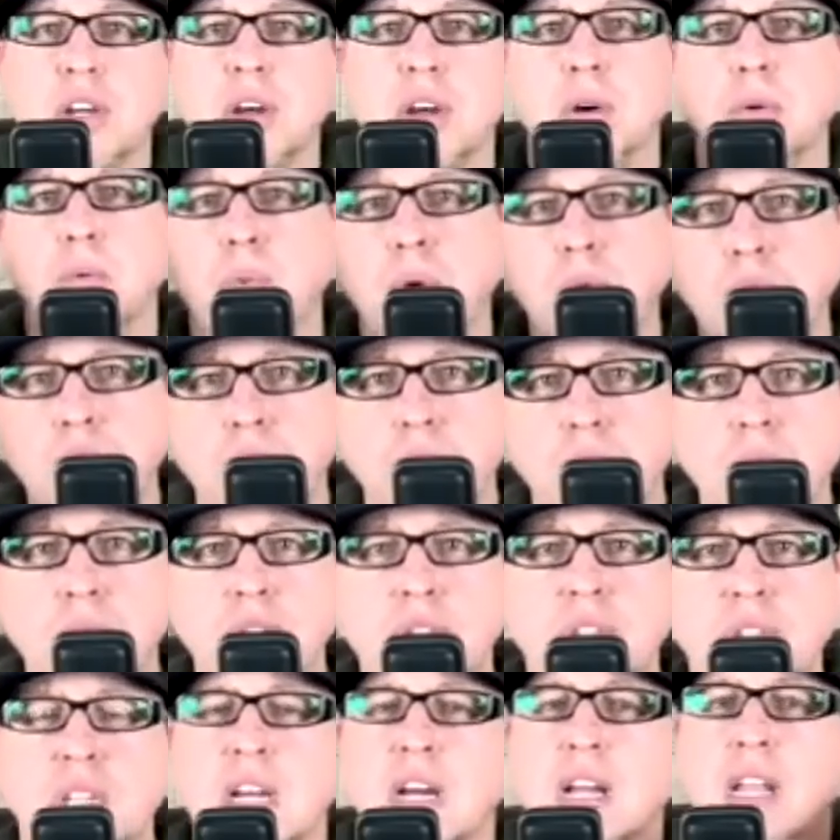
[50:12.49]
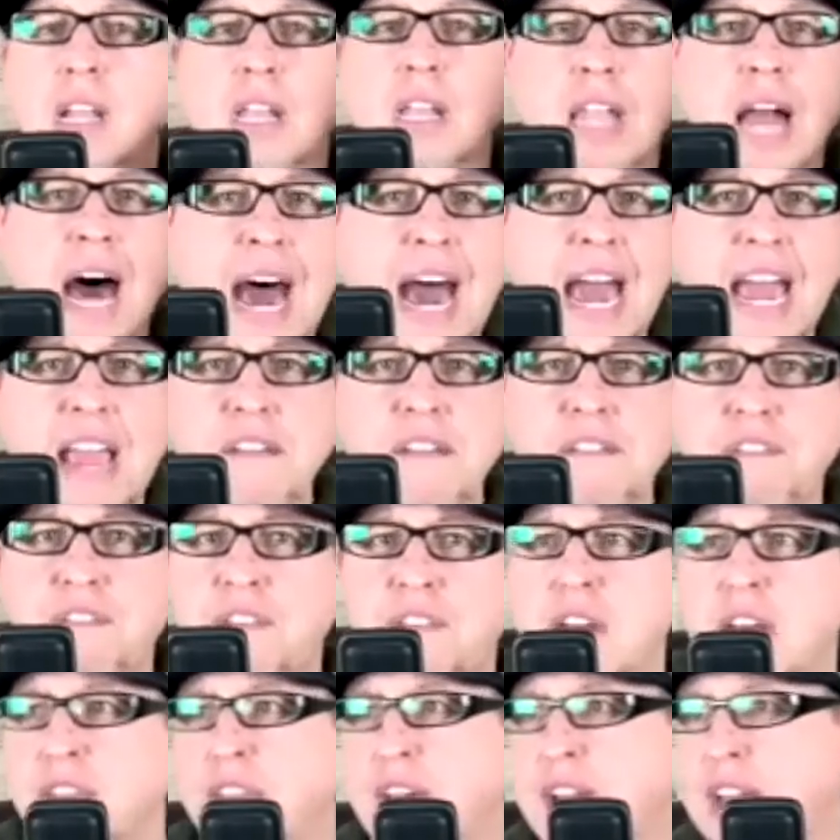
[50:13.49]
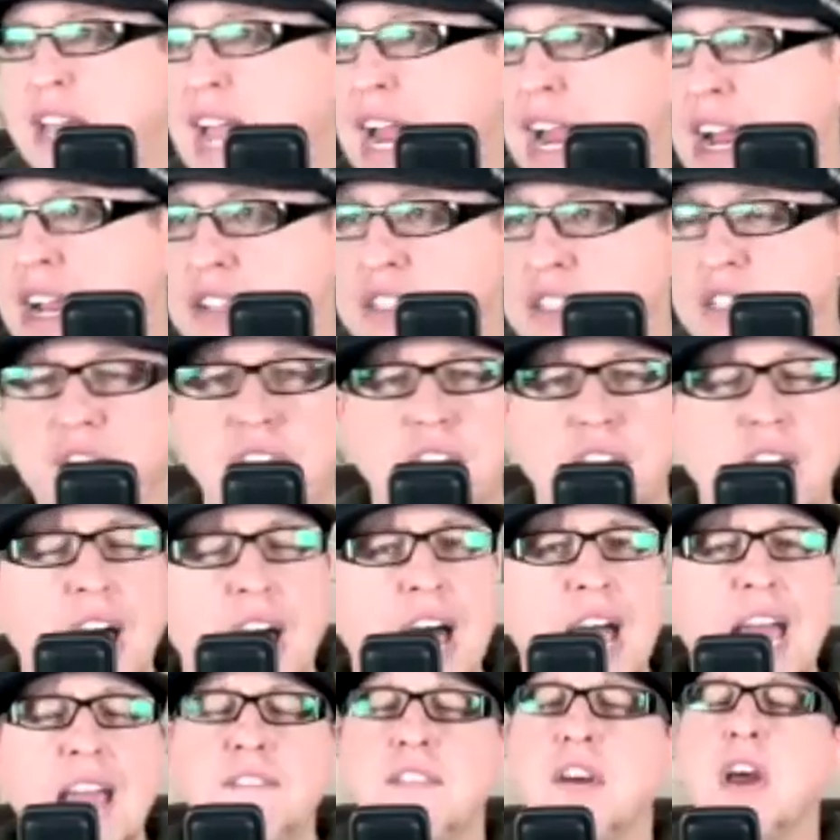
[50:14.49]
wounds, life, the cares of life,